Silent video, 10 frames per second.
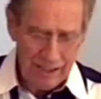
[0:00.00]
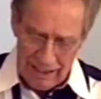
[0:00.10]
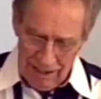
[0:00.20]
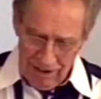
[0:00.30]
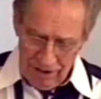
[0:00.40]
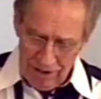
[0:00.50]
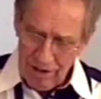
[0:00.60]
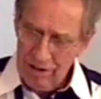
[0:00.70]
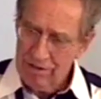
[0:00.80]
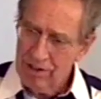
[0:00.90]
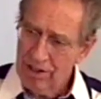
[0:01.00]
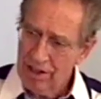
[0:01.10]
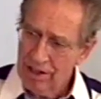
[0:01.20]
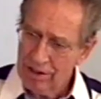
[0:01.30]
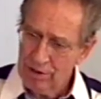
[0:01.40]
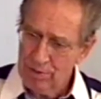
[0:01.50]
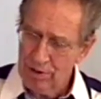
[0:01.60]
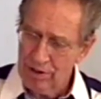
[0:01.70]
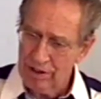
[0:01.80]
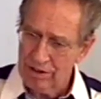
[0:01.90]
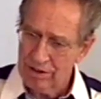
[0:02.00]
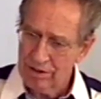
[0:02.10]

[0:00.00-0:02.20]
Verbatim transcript: in our everyday experience.